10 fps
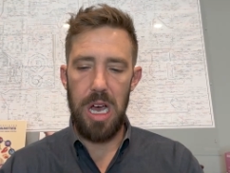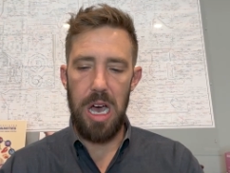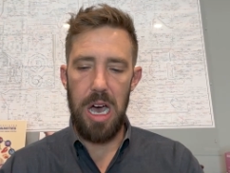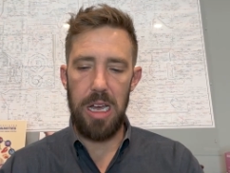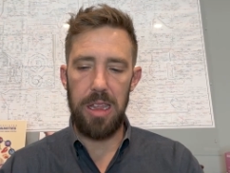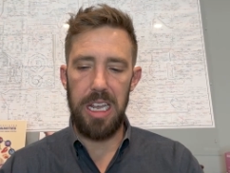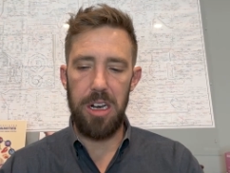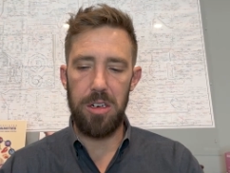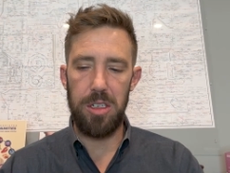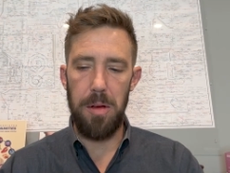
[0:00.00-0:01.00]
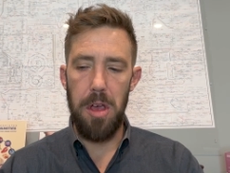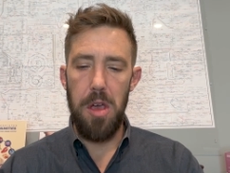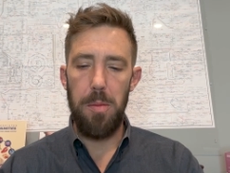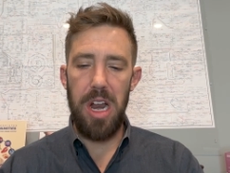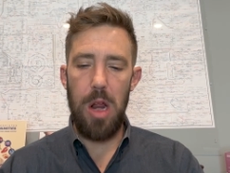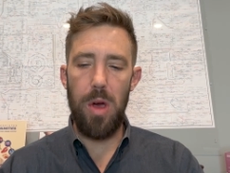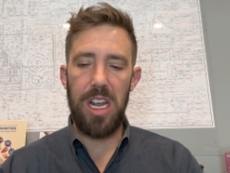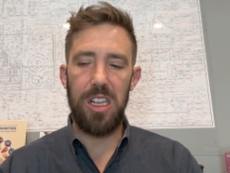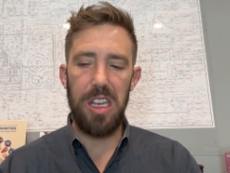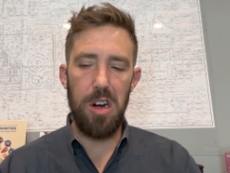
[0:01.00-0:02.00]
uh, leaders. But anyway,
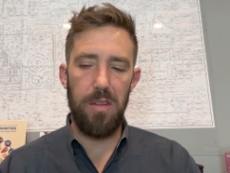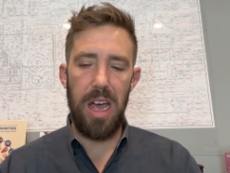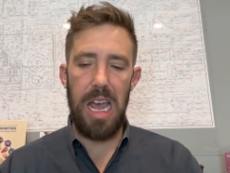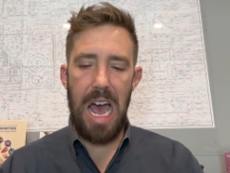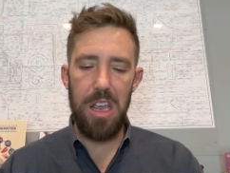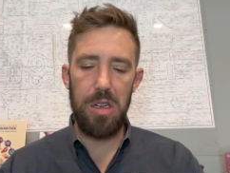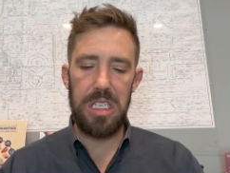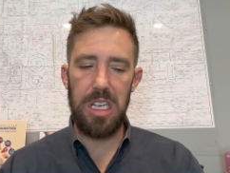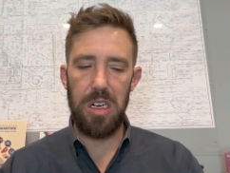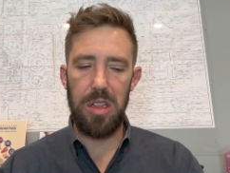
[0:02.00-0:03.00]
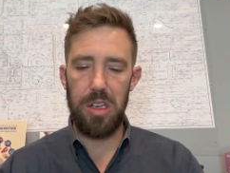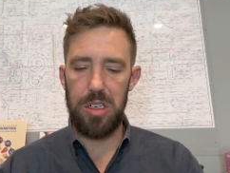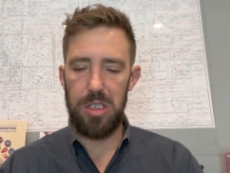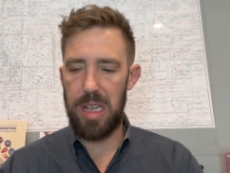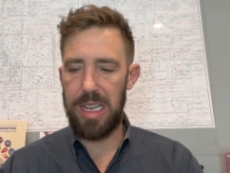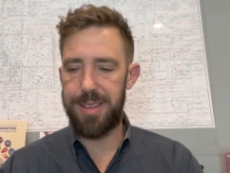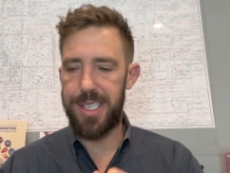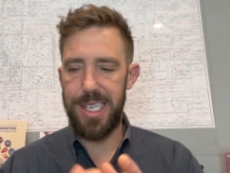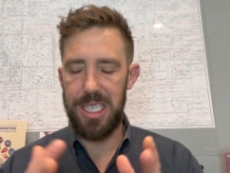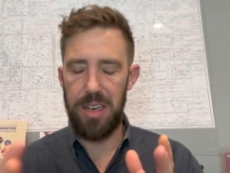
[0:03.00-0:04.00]
Clearvite, I use the there's like
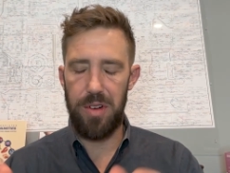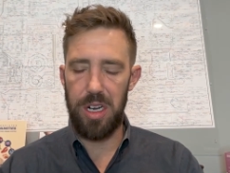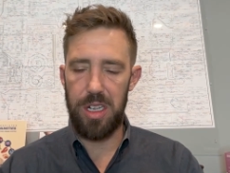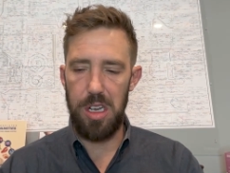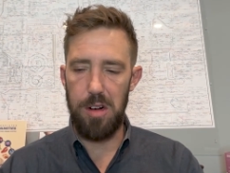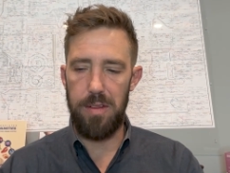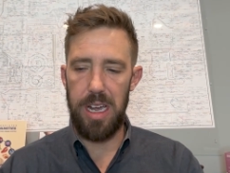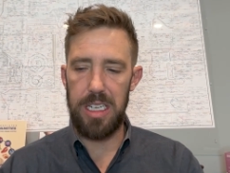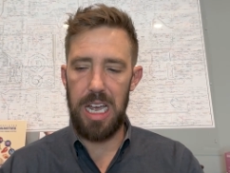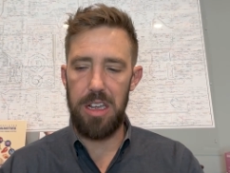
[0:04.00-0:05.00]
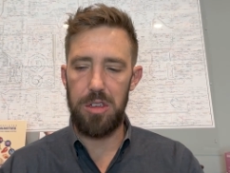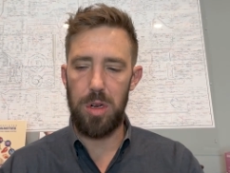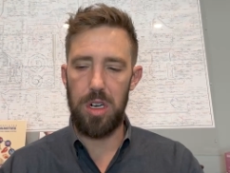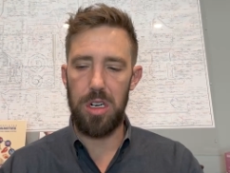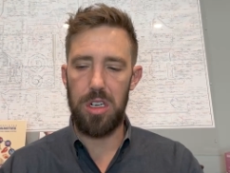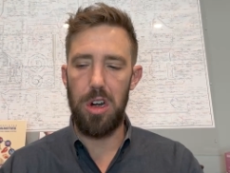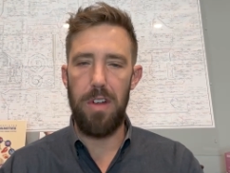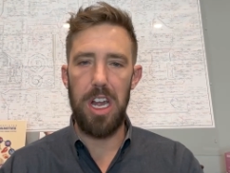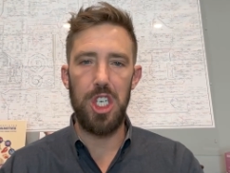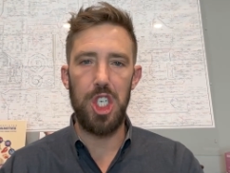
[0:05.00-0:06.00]
six different Clearvites. I use one called
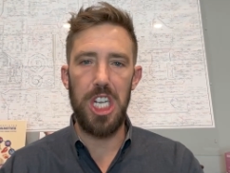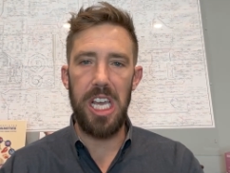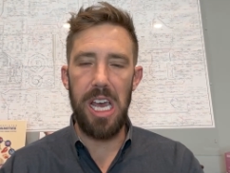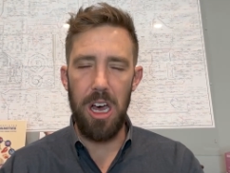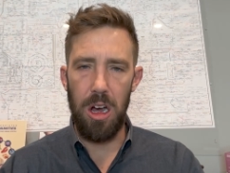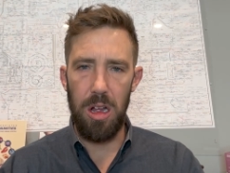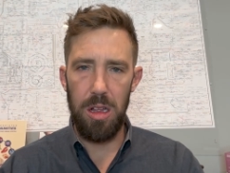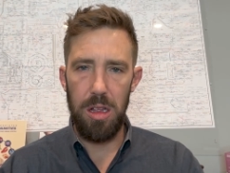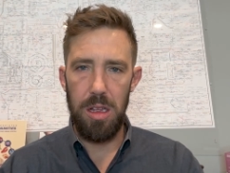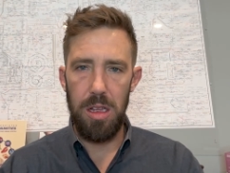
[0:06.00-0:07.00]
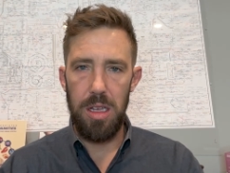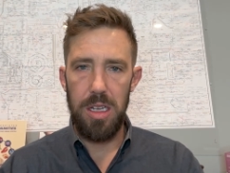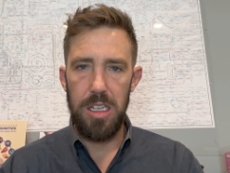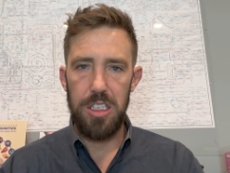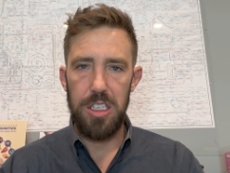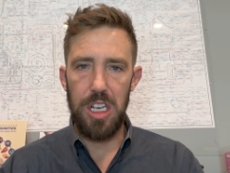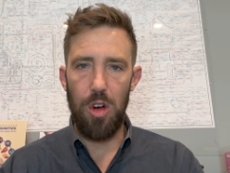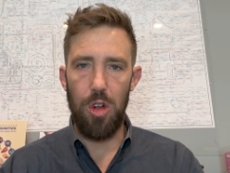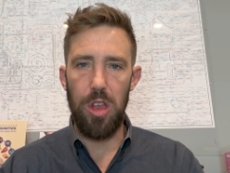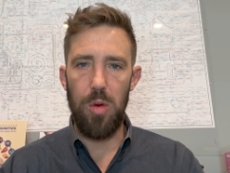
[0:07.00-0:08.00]
Clearvite GL, it's the
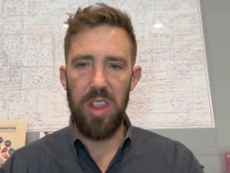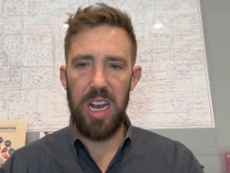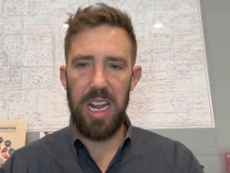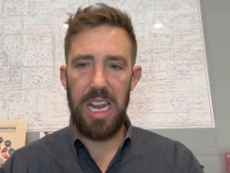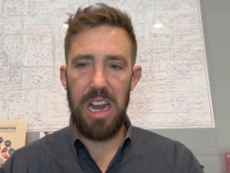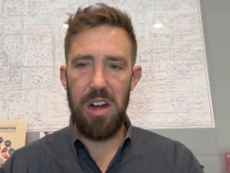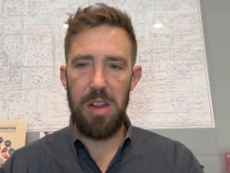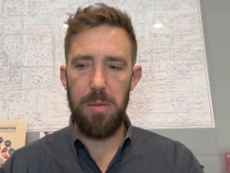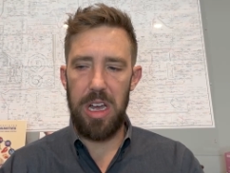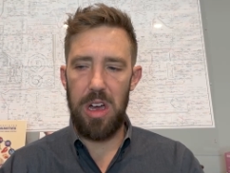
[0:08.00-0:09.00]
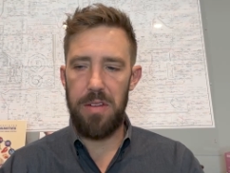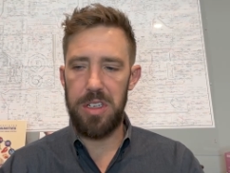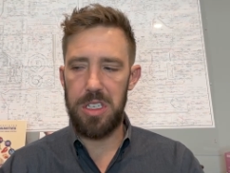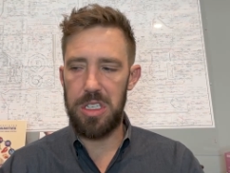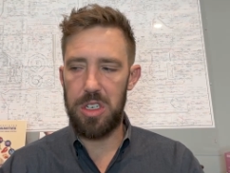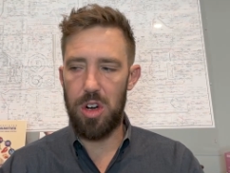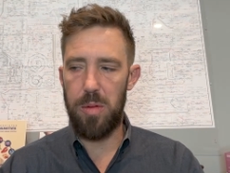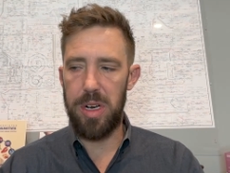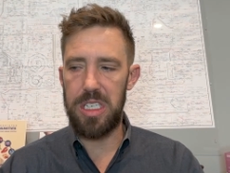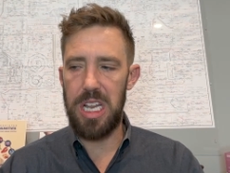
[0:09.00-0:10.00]
only one that I carry in my office and store,
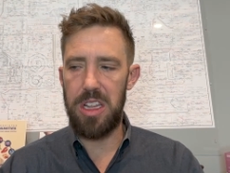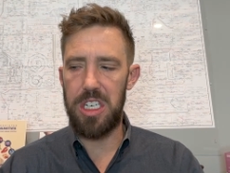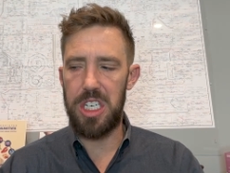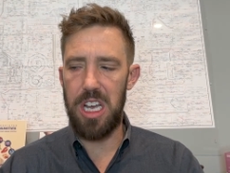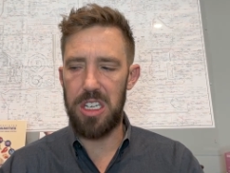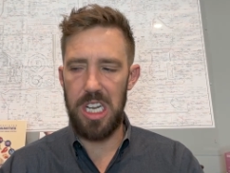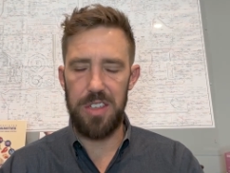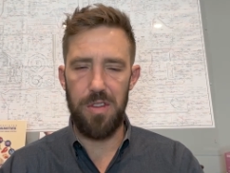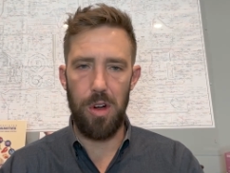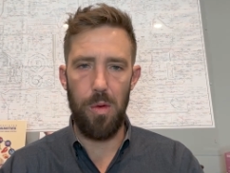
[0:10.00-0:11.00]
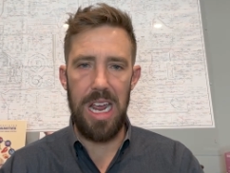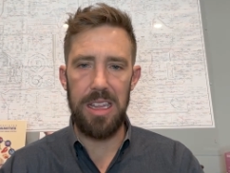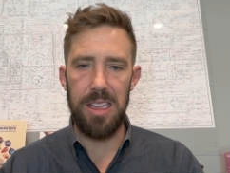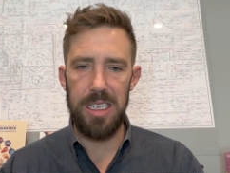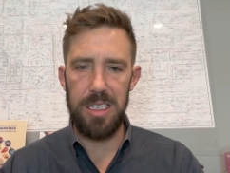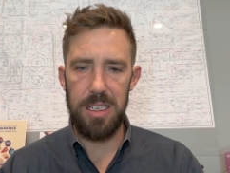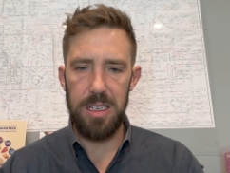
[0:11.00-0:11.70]
but it's the GL stands for grainless.